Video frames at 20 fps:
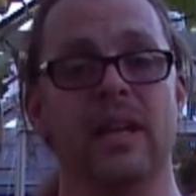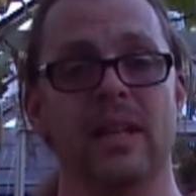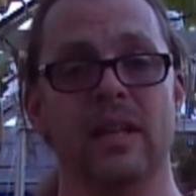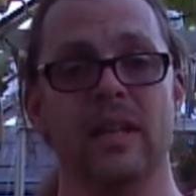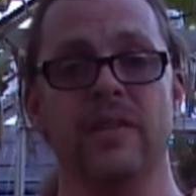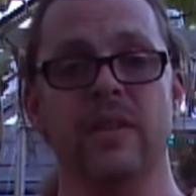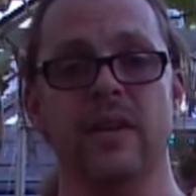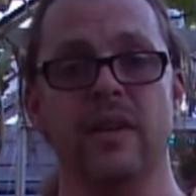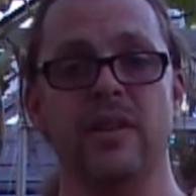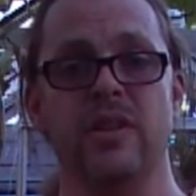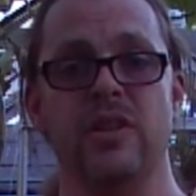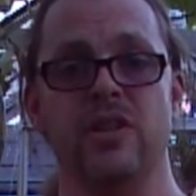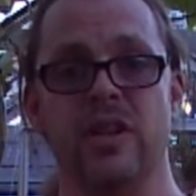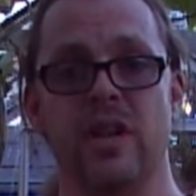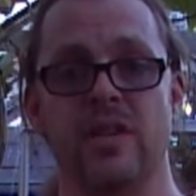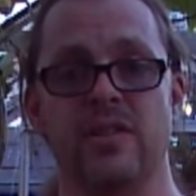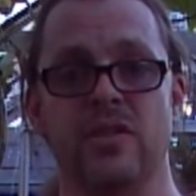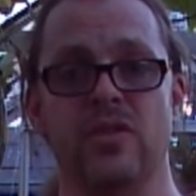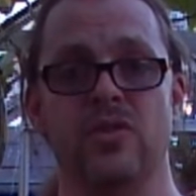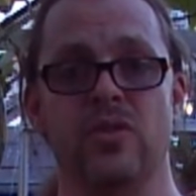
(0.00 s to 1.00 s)
Leave that in your
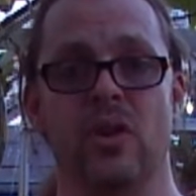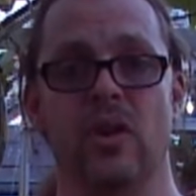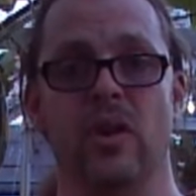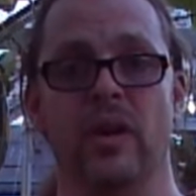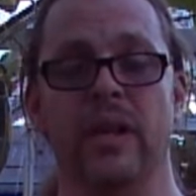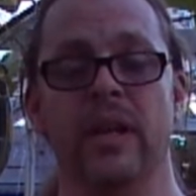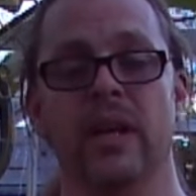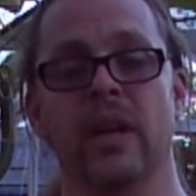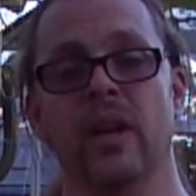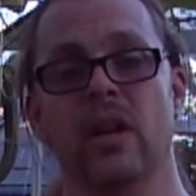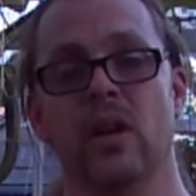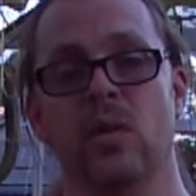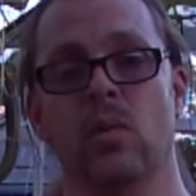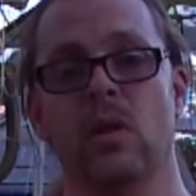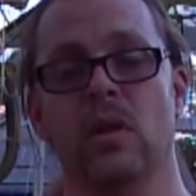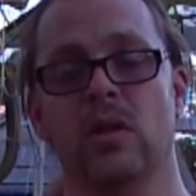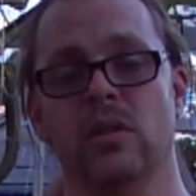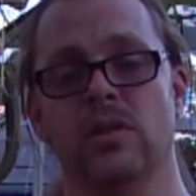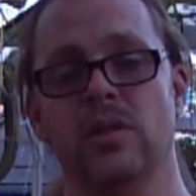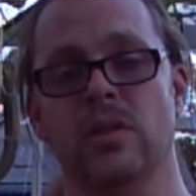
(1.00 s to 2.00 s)
shed to dry, and
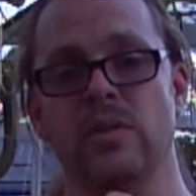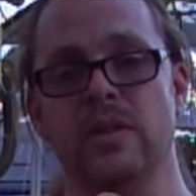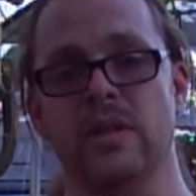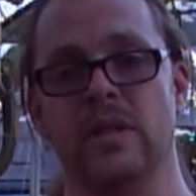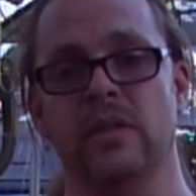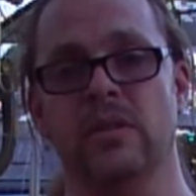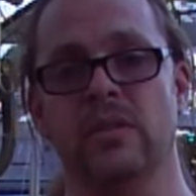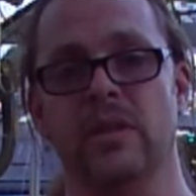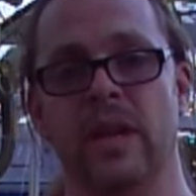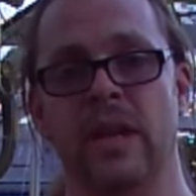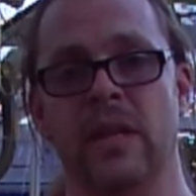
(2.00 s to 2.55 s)
what it'll do is it'll